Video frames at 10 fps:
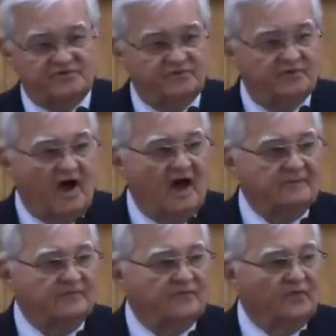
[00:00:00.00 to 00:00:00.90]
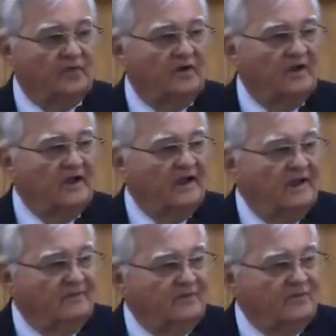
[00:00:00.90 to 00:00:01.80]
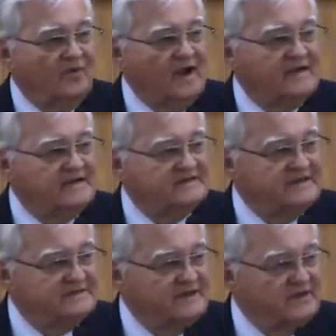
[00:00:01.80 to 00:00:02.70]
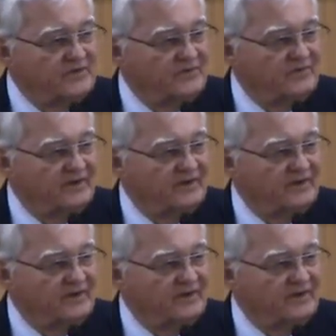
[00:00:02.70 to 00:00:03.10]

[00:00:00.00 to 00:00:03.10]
you've got before, before AD 62